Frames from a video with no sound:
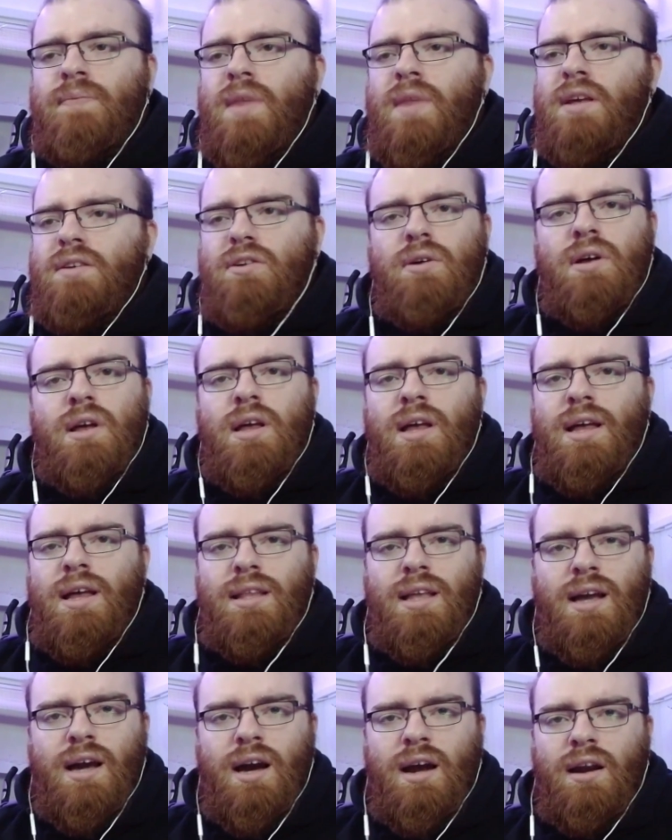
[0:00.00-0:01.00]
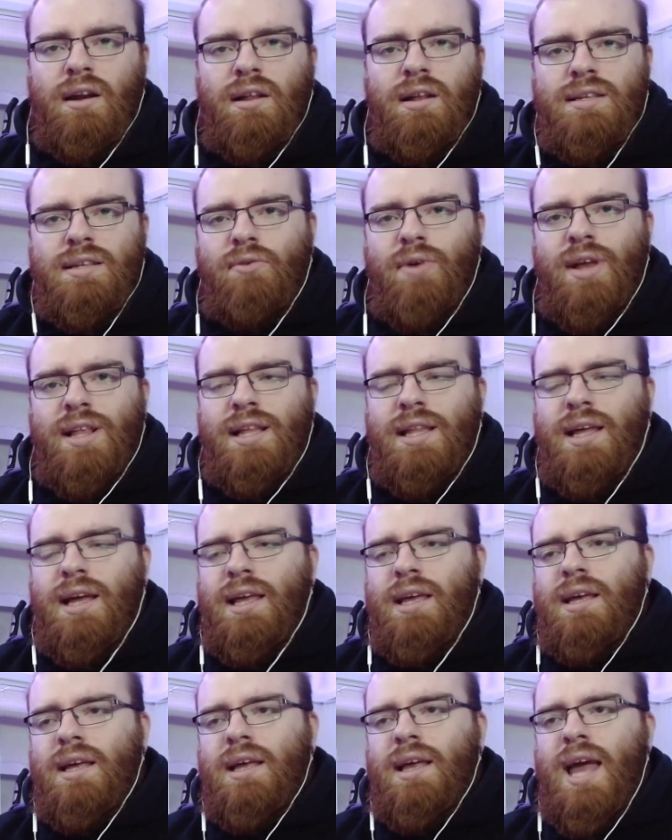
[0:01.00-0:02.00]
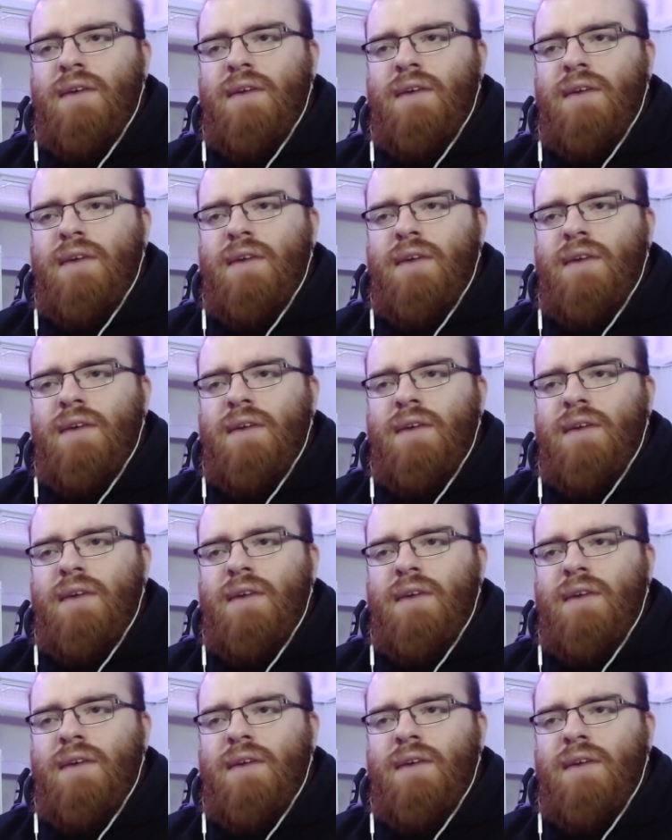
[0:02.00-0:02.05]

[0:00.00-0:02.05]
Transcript: So the girl is already like